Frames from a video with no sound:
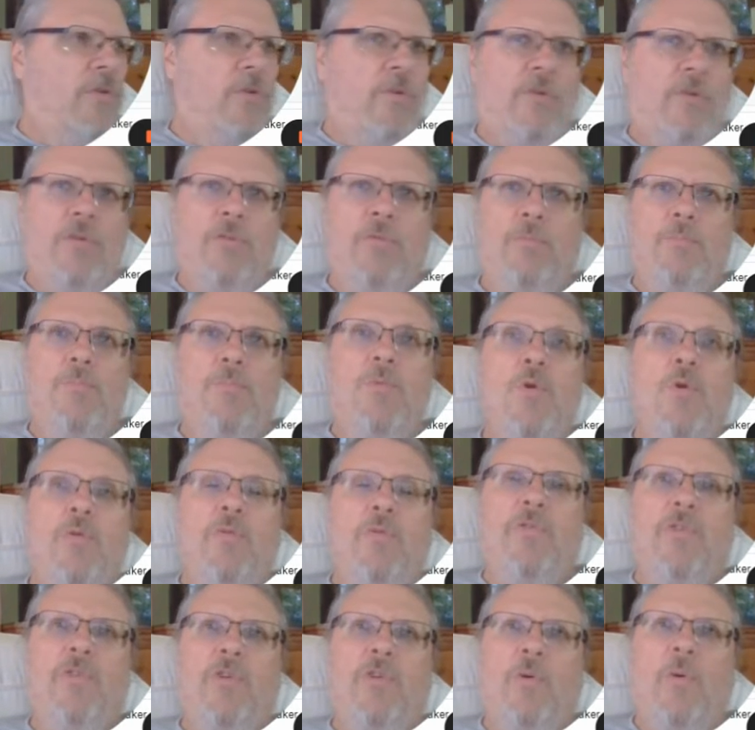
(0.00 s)

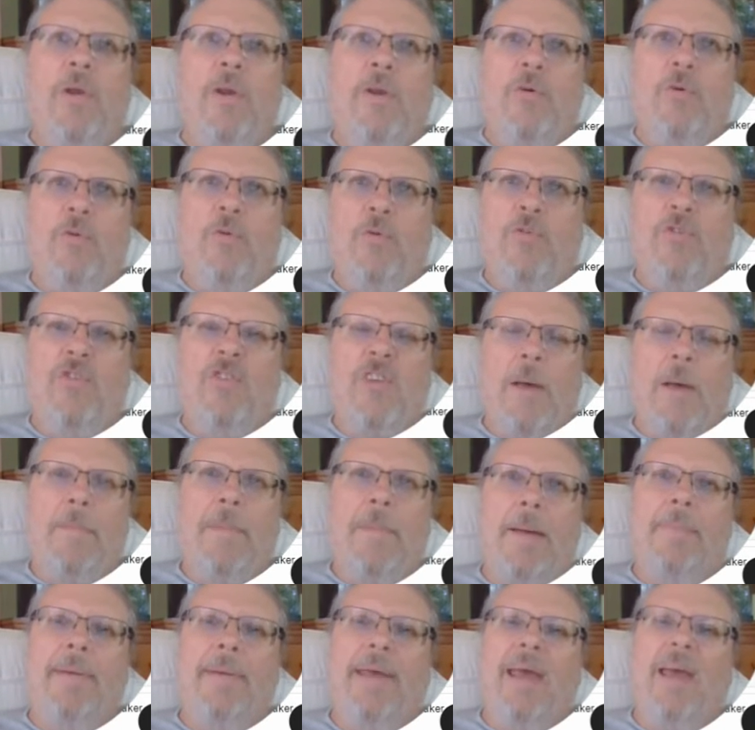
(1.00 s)
move to a new sub
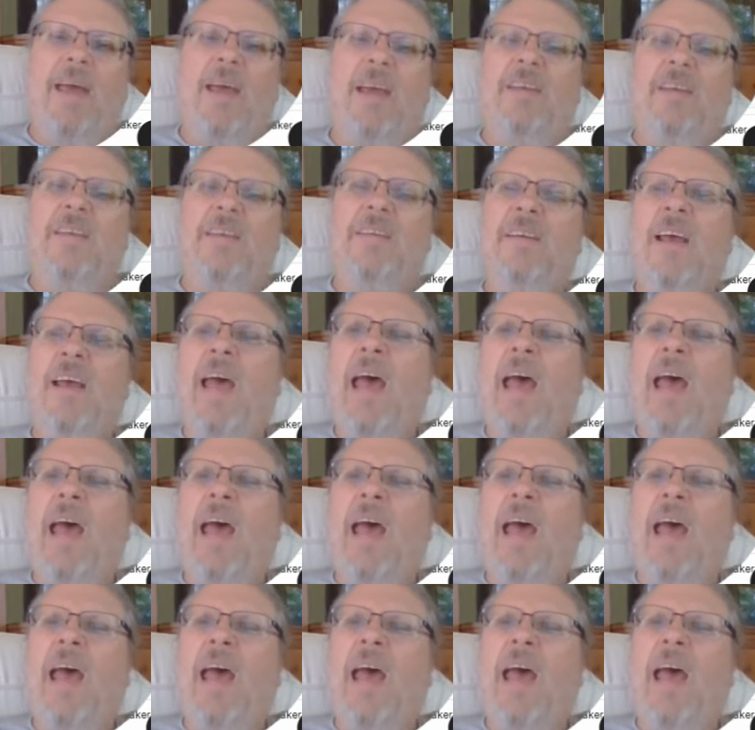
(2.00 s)
page,